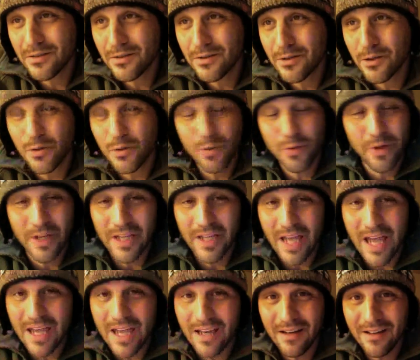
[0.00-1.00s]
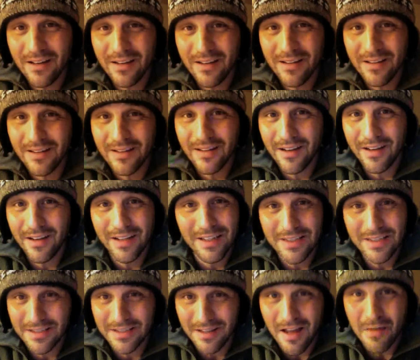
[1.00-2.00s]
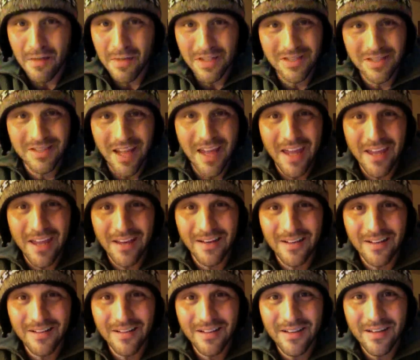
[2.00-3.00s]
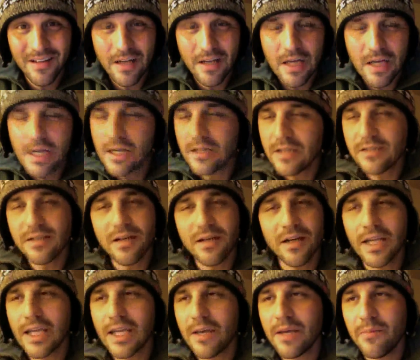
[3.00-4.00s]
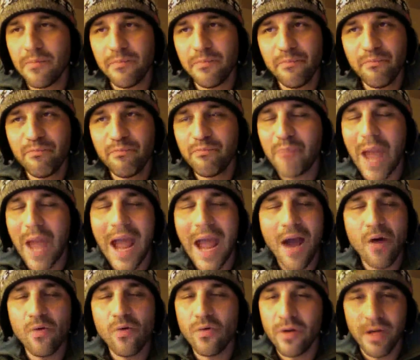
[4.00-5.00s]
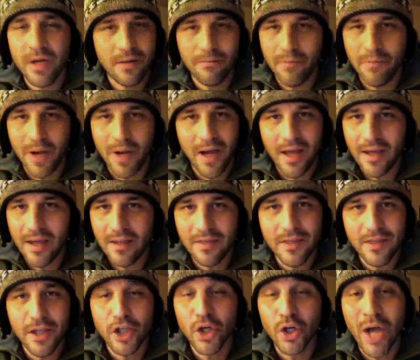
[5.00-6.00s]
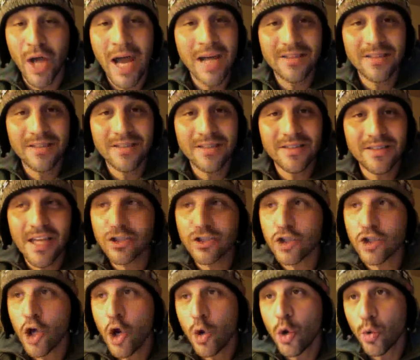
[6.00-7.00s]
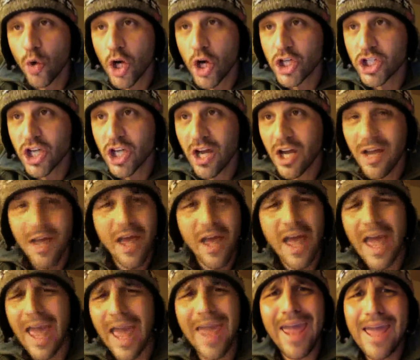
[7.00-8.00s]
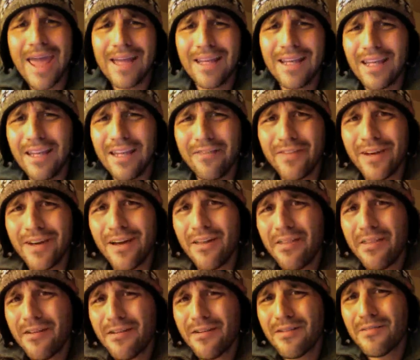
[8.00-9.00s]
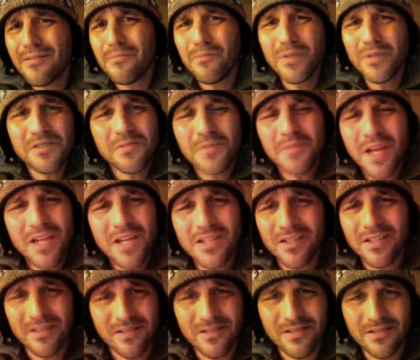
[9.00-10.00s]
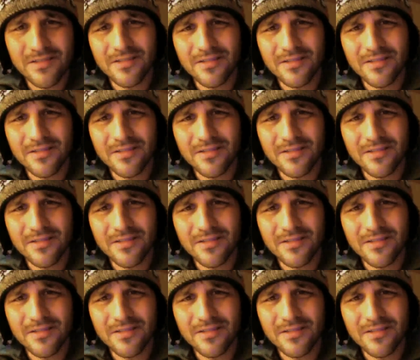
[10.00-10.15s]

create an Islamic state is going to get pounded by the United States, Russia, and even other Muslim nations.